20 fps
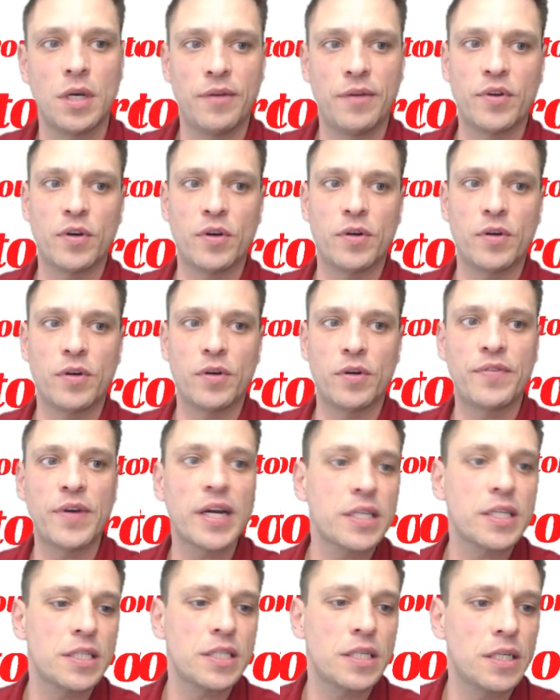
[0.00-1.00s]
If you go to your
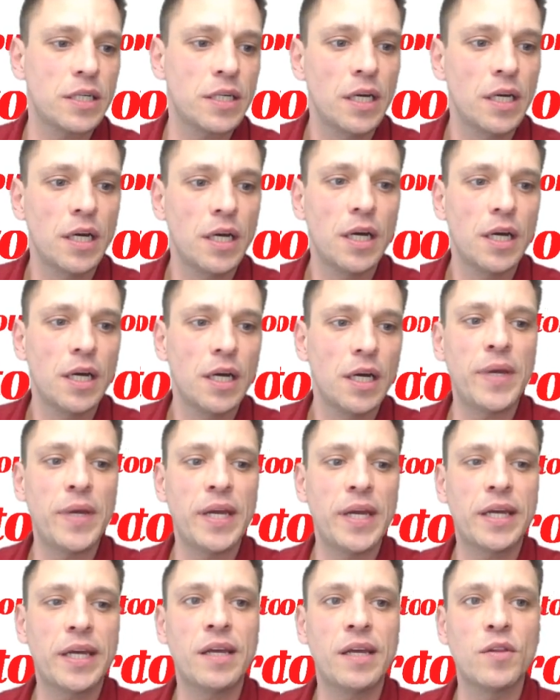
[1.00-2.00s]
effects here,
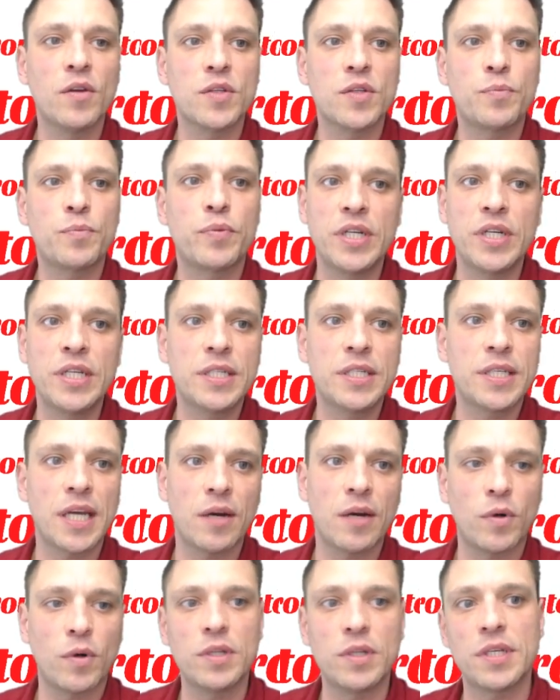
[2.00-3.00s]
making those
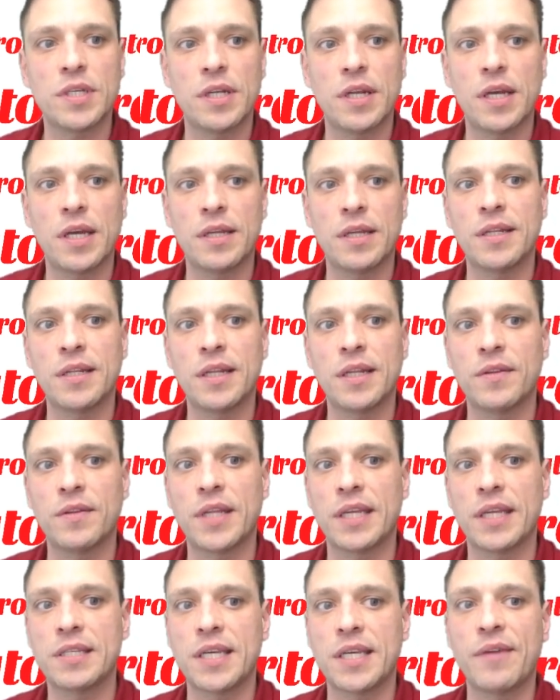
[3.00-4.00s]
preset ones, and then
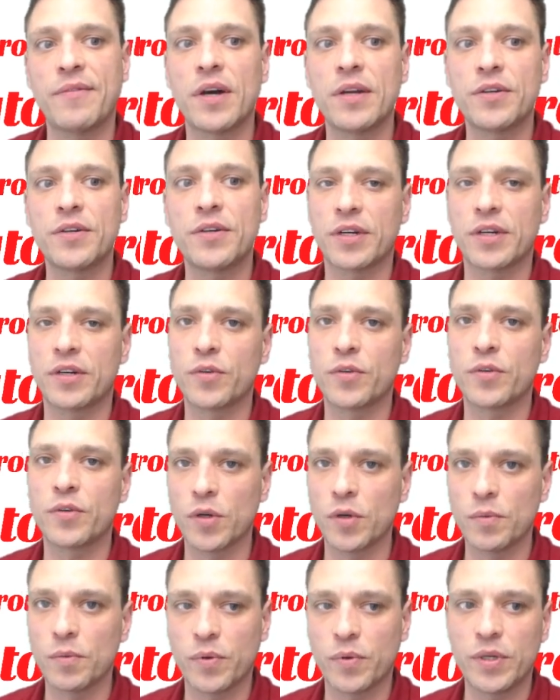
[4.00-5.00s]
they save under a
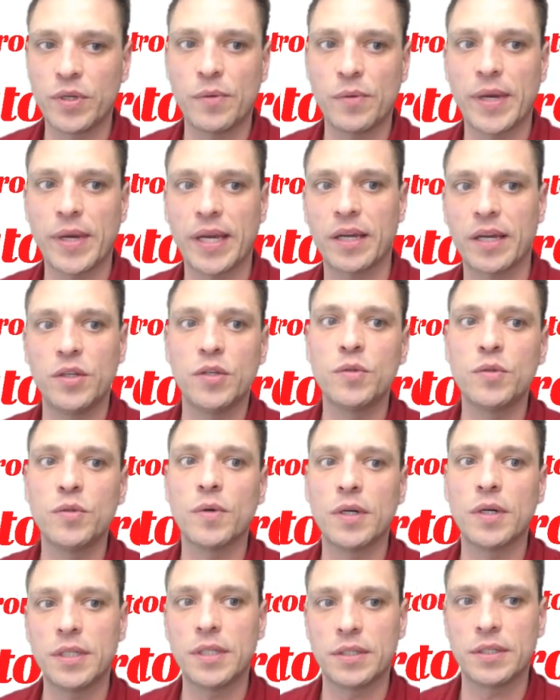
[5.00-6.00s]
group. When you make a new
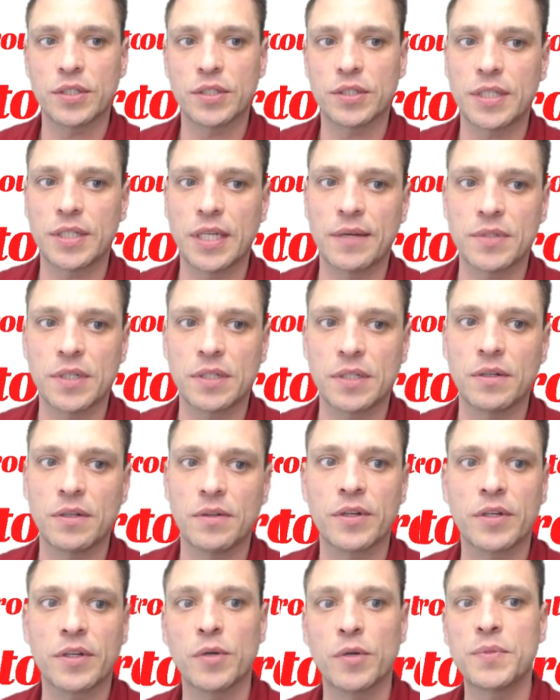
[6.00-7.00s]
one, it just saves under the
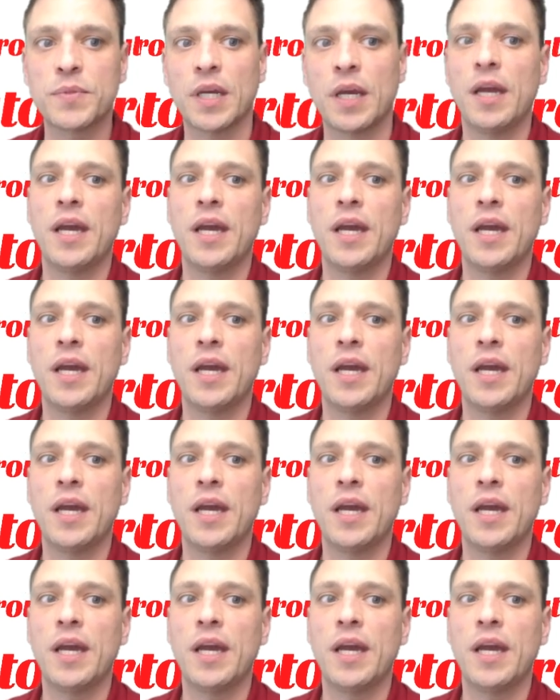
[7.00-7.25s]
groups.